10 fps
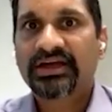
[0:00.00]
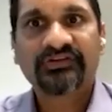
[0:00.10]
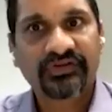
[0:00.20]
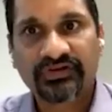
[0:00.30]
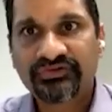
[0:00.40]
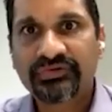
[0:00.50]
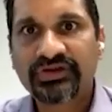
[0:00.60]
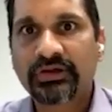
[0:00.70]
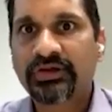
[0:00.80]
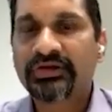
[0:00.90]
If you're a
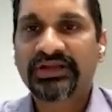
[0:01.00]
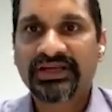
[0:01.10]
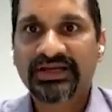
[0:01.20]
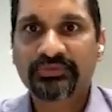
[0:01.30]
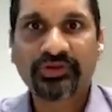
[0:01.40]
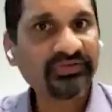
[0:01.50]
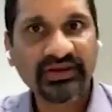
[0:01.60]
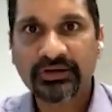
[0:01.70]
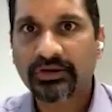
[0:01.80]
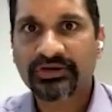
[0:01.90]
junior lawyer, take it up to the
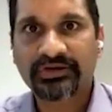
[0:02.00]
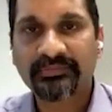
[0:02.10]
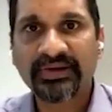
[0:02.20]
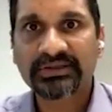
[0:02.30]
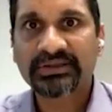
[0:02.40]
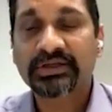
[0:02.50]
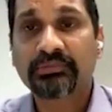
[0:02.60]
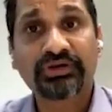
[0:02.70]
senior lawyer or the partner.